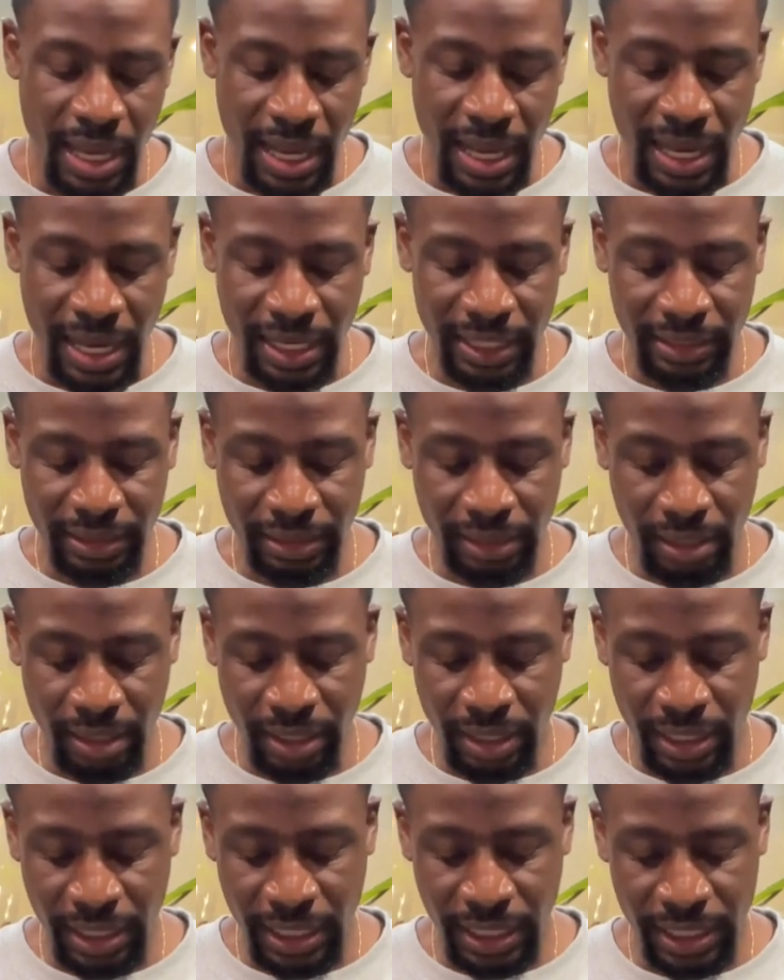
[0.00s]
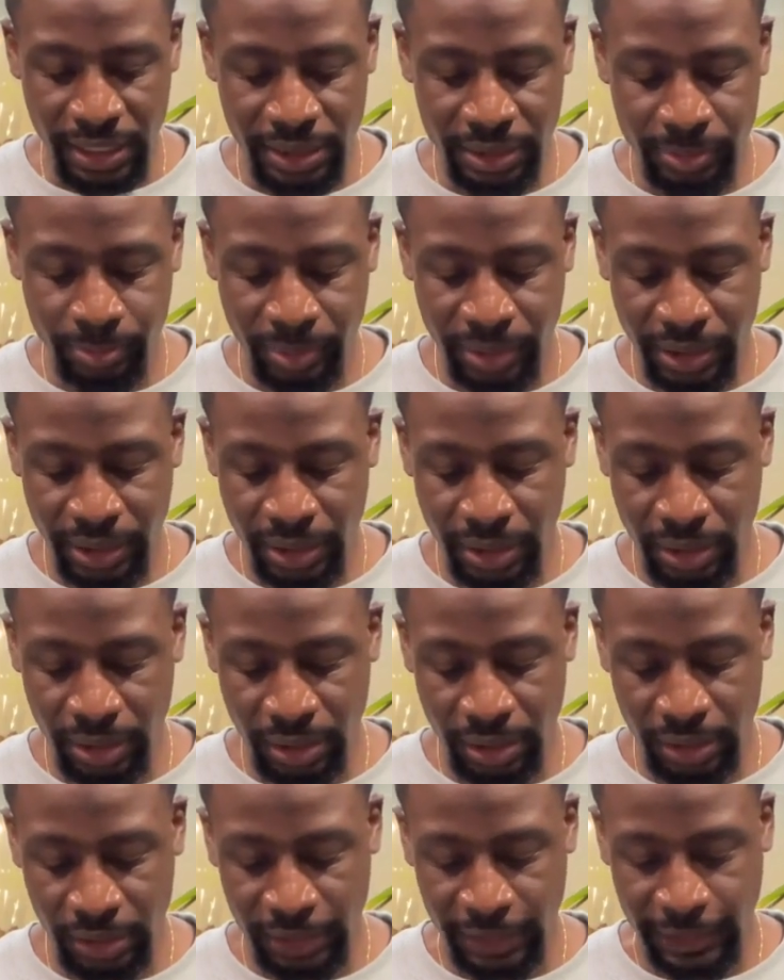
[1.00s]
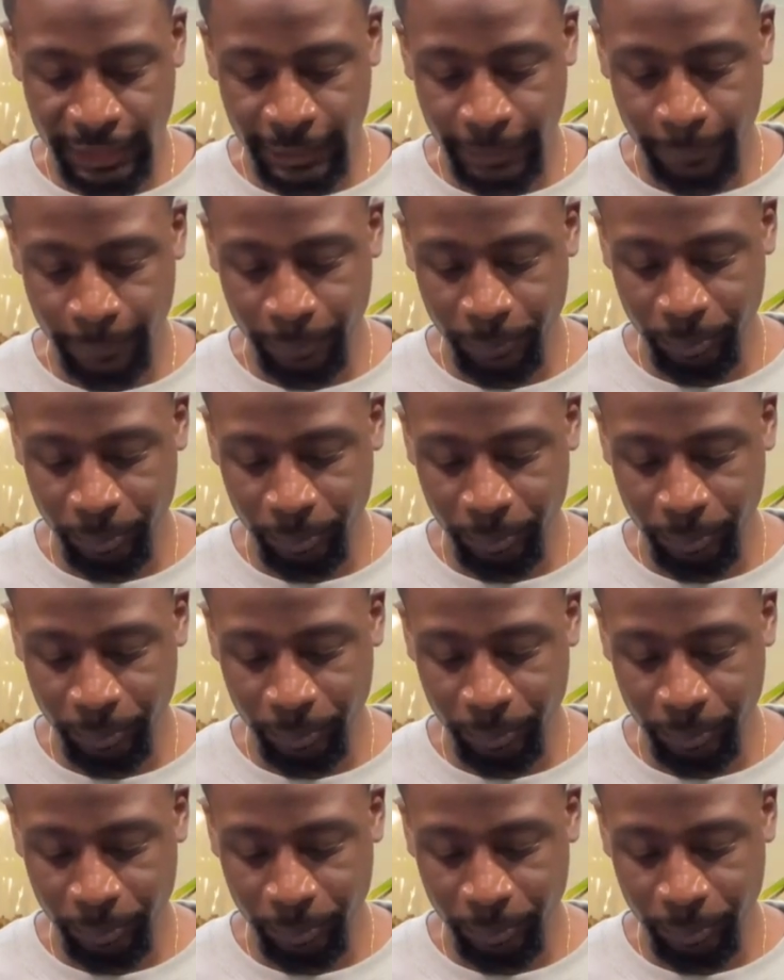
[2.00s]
I thought I had this plant, and